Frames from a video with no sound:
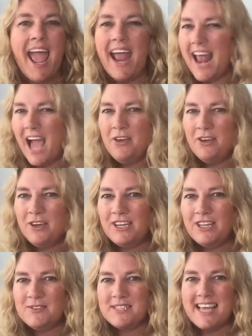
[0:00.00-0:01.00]
and how you can
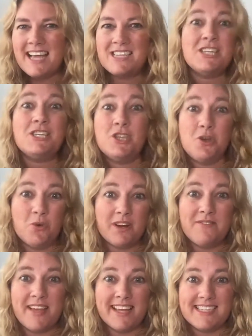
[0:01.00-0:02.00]
use that to your
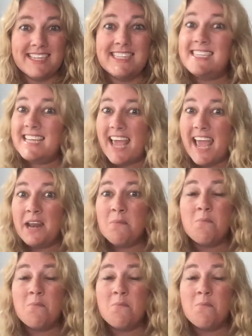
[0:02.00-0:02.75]
advantage to gain